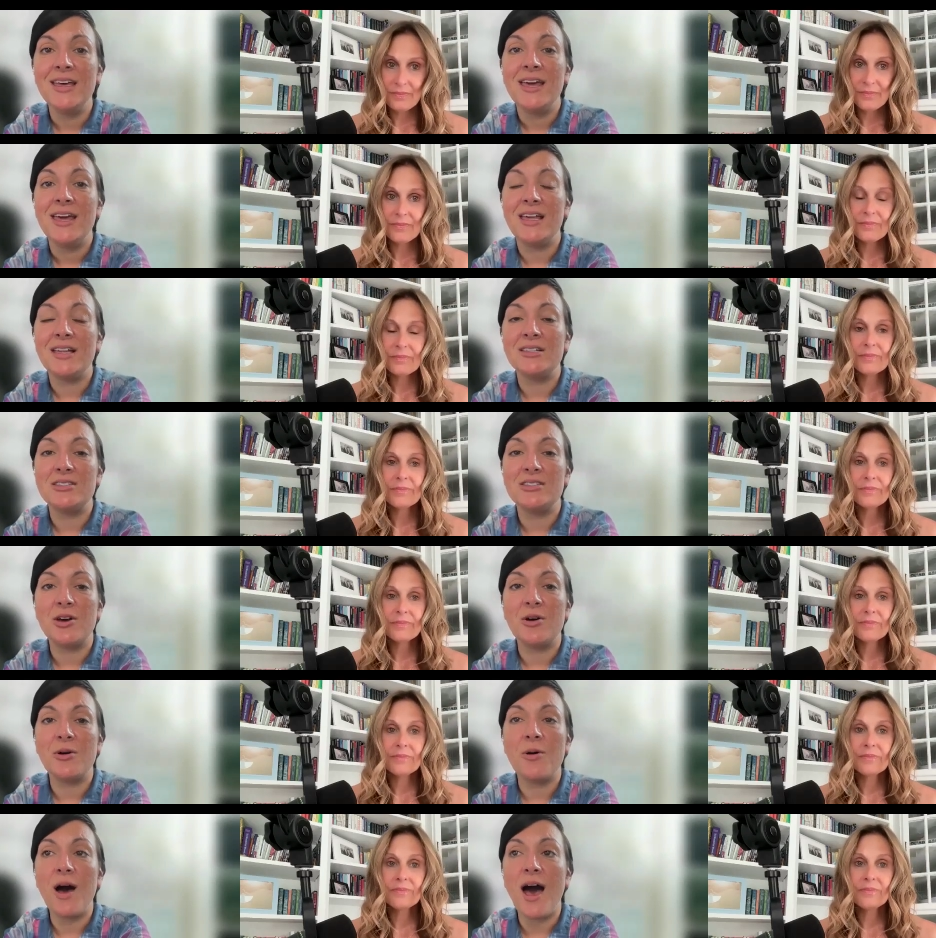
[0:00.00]
Speaker 1: And
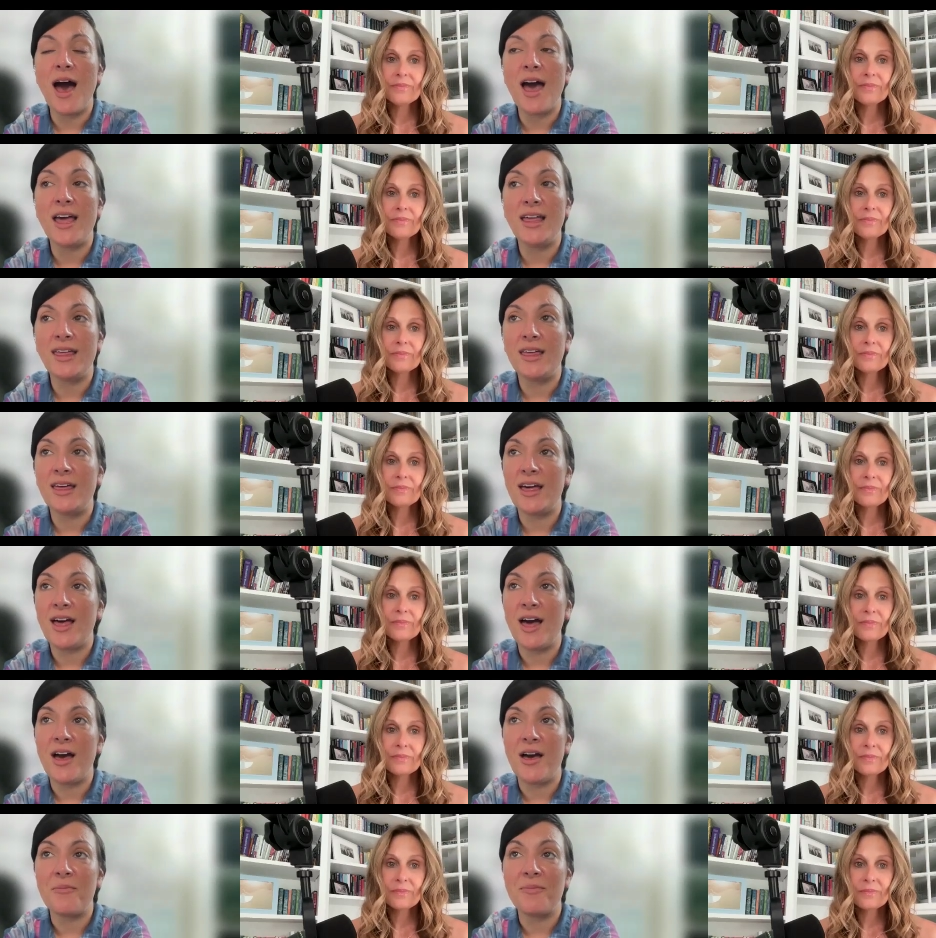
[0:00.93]
so I
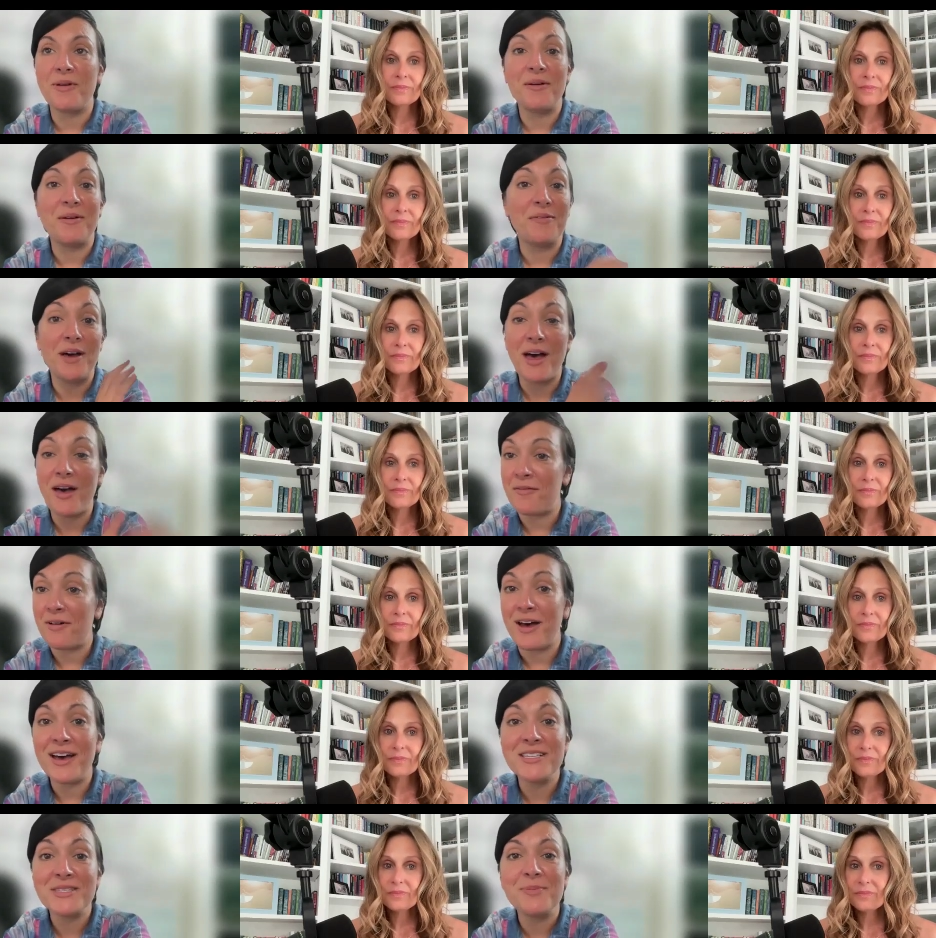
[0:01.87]
um, I have a
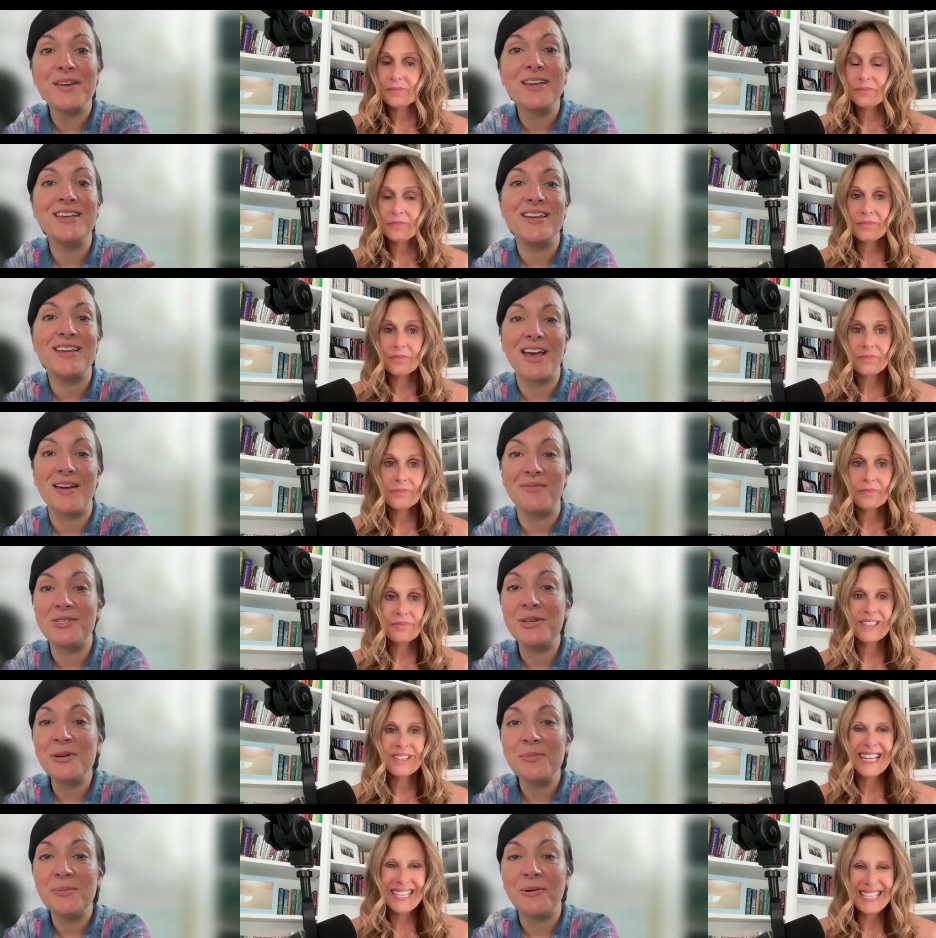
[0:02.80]
husband, I have
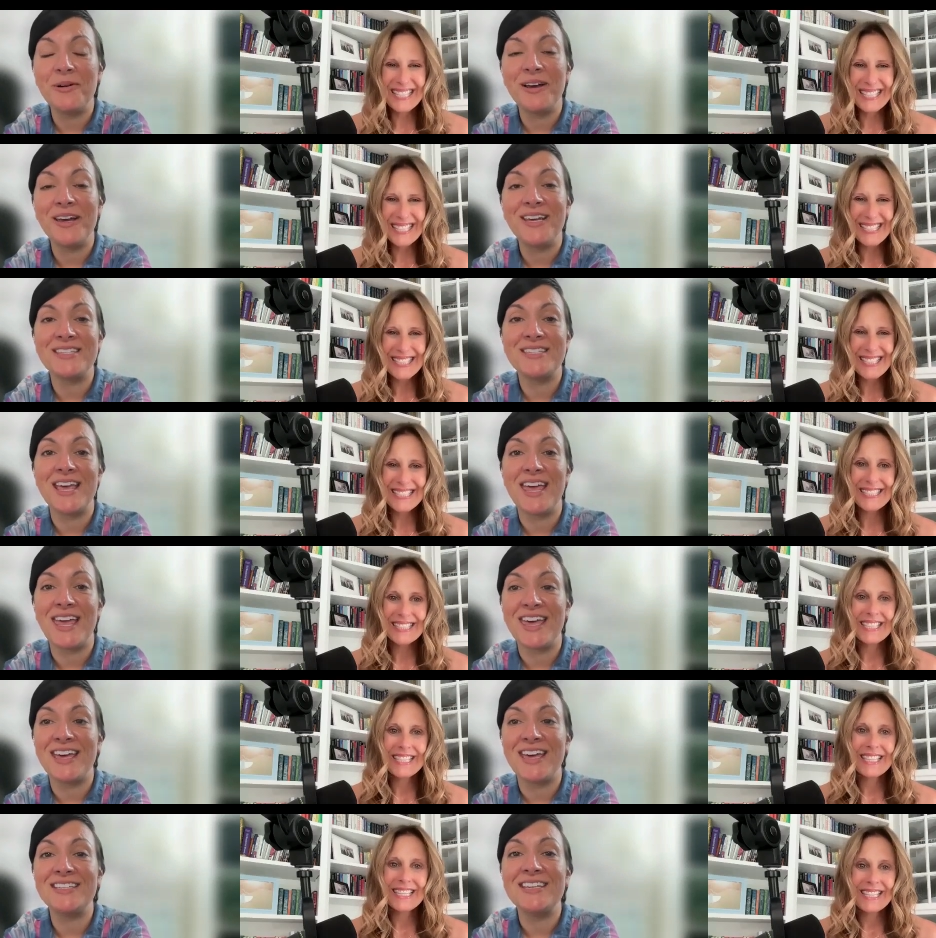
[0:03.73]
two boys,
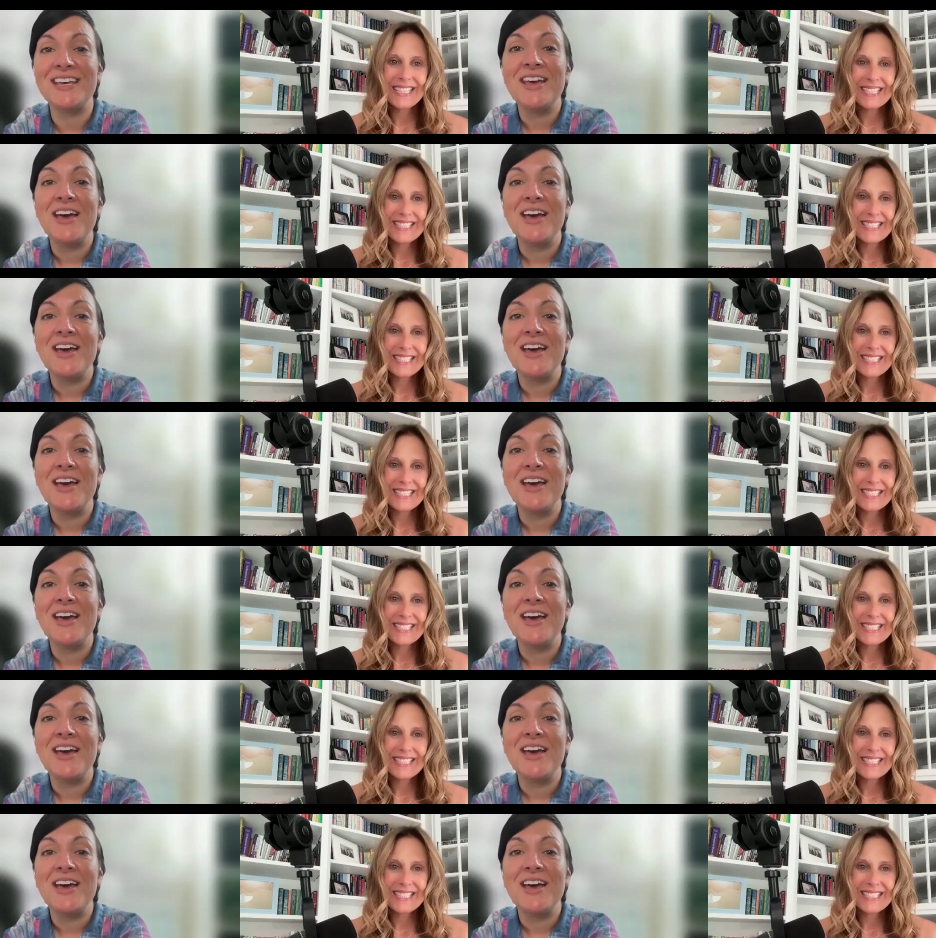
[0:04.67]
and